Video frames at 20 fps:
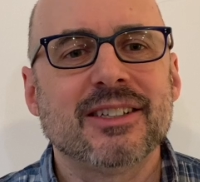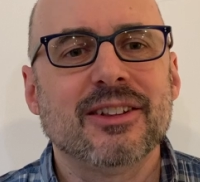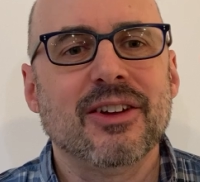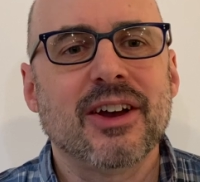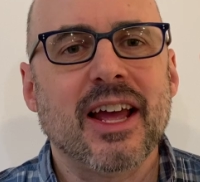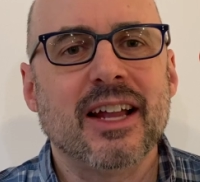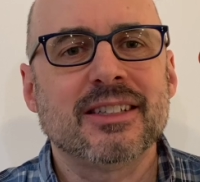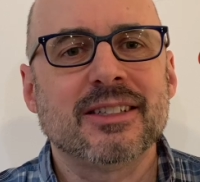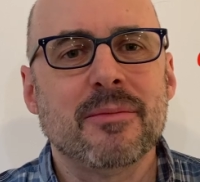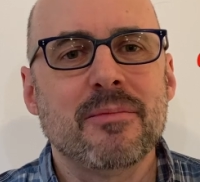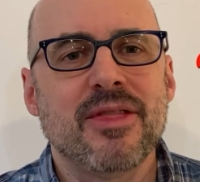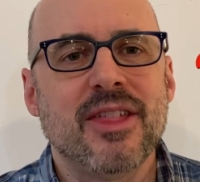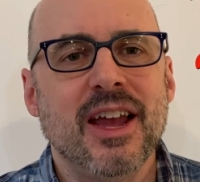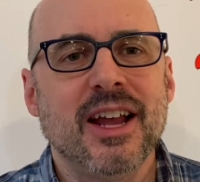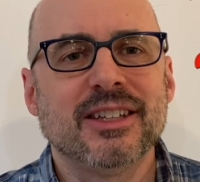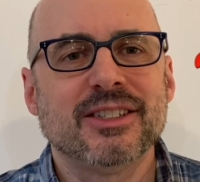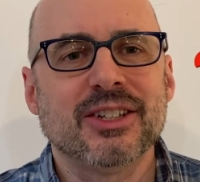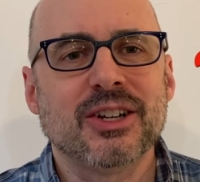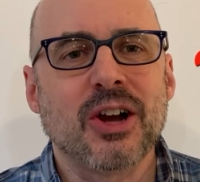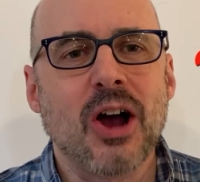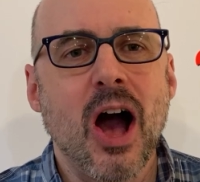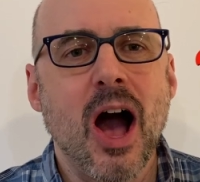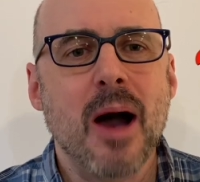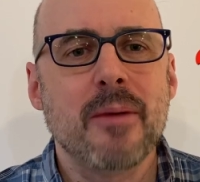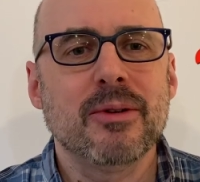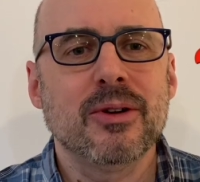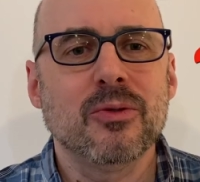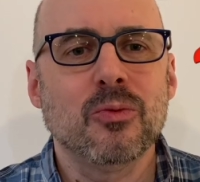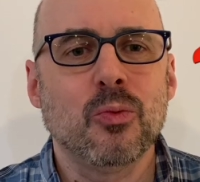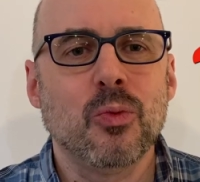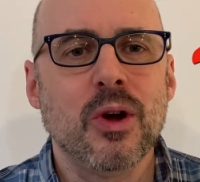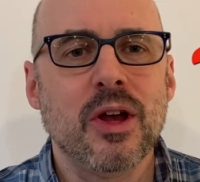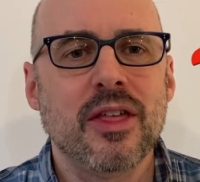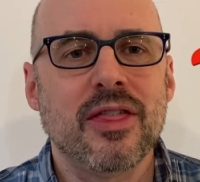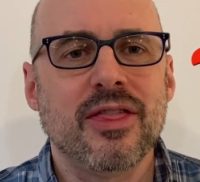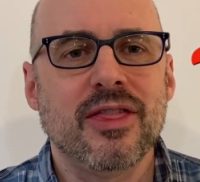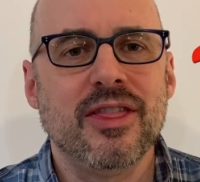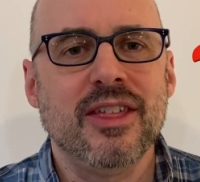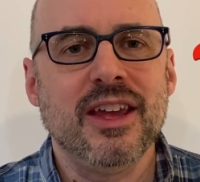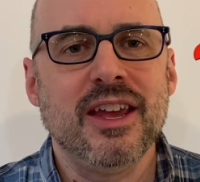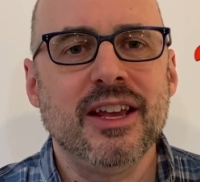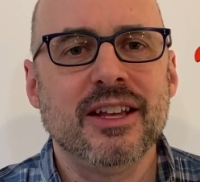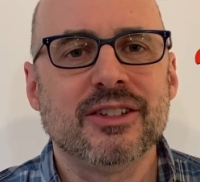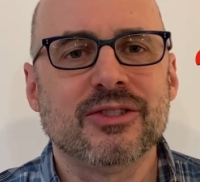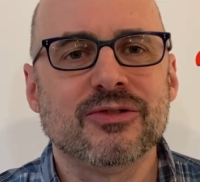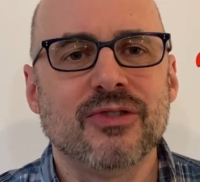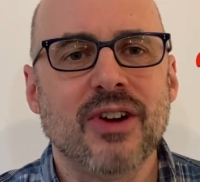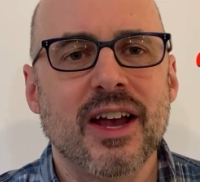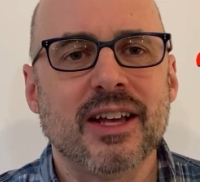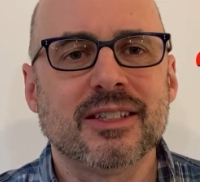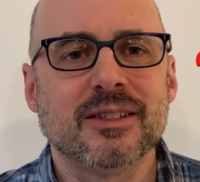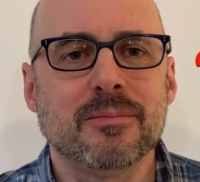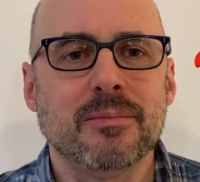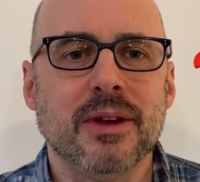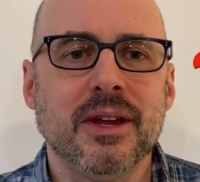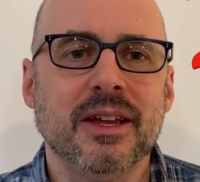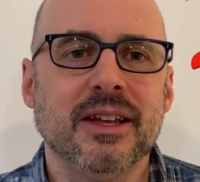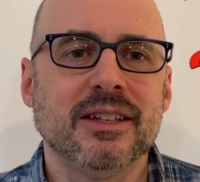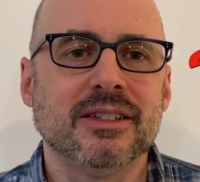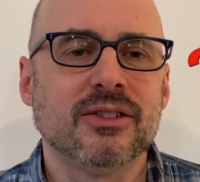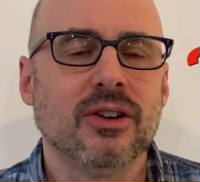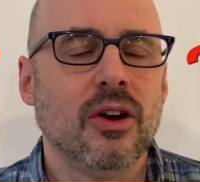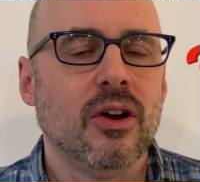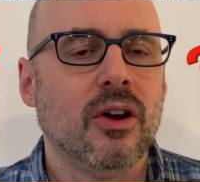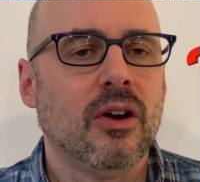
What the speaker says: look at some things in common with these recipes.